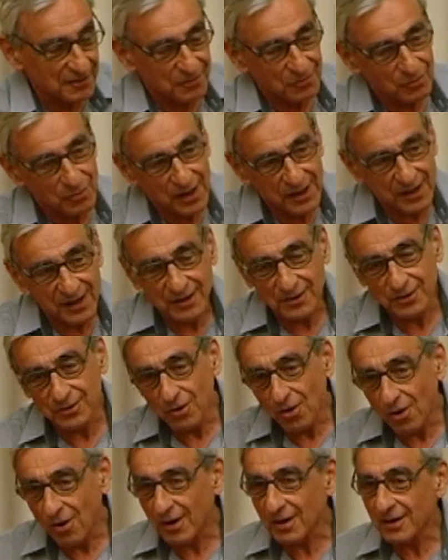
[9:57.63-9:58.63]
we can
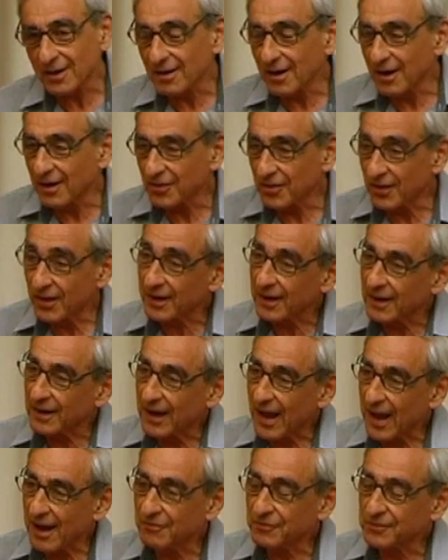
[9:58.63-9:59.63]
talk, I think, and
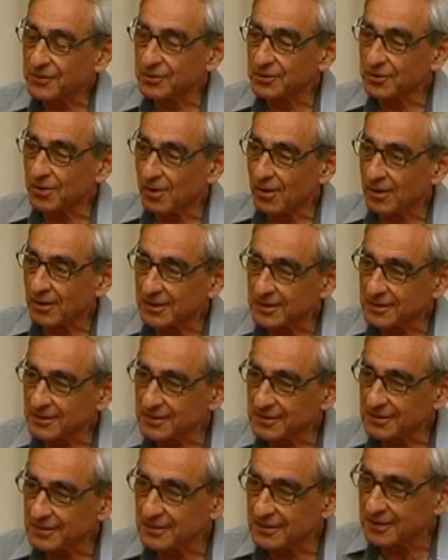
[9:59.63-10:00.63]
have to talk
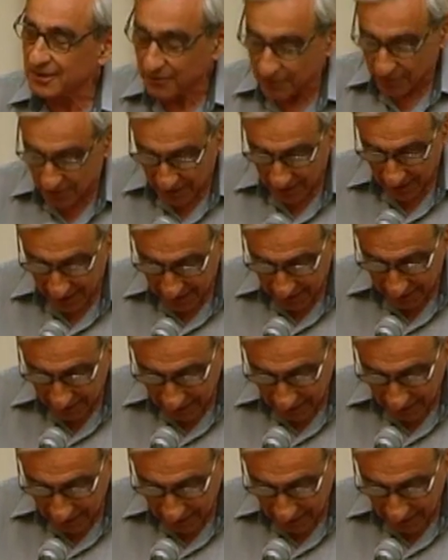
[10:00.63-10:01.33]
differently,